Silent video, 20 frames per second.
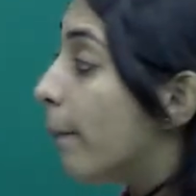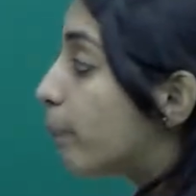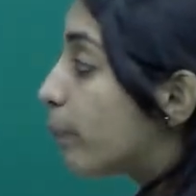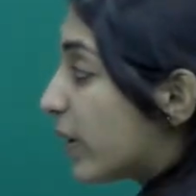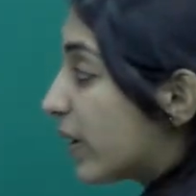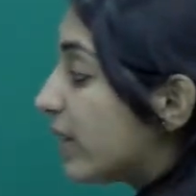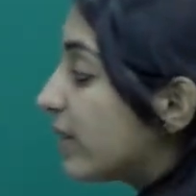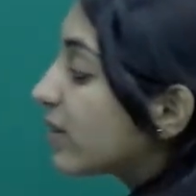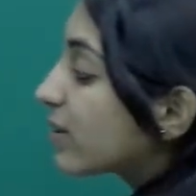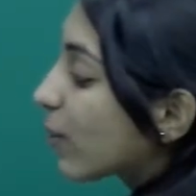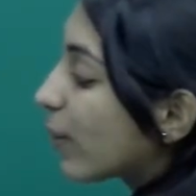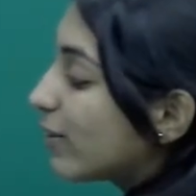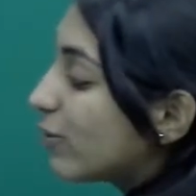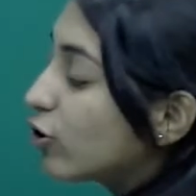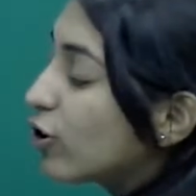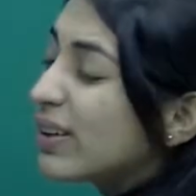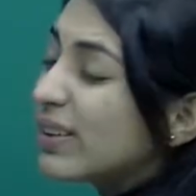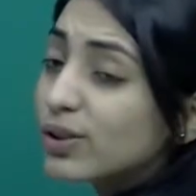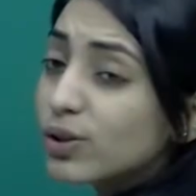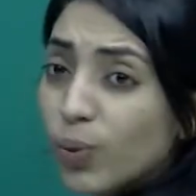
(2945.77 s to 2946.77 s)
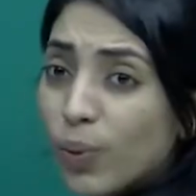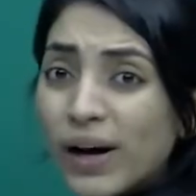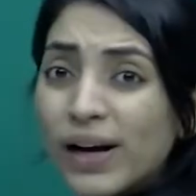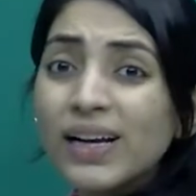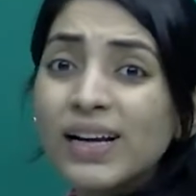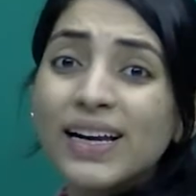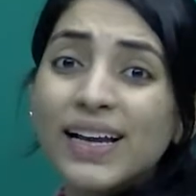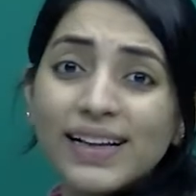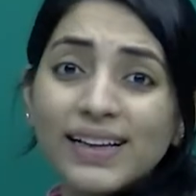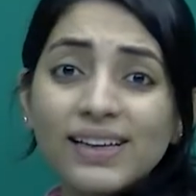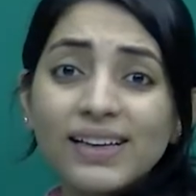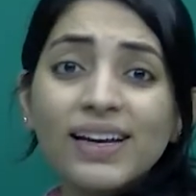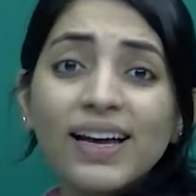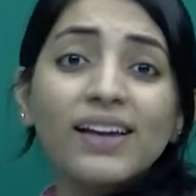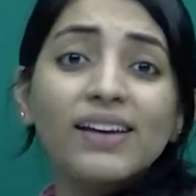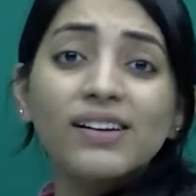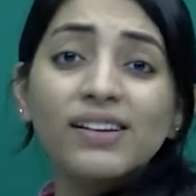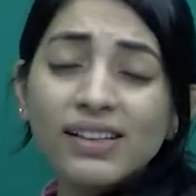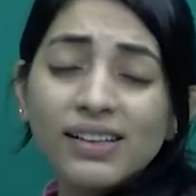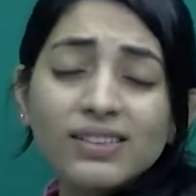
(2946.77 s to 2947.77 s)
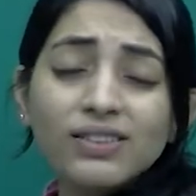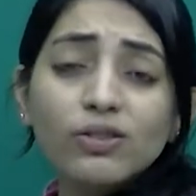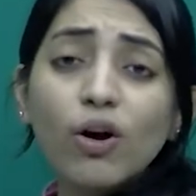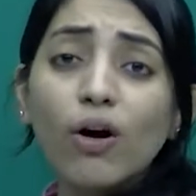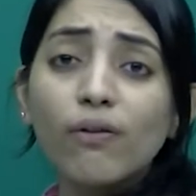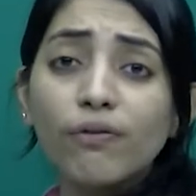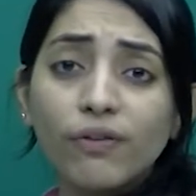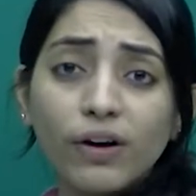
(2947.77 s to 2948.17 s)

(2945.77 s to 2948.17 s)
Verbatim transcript: But this question is quite lengthy and it is of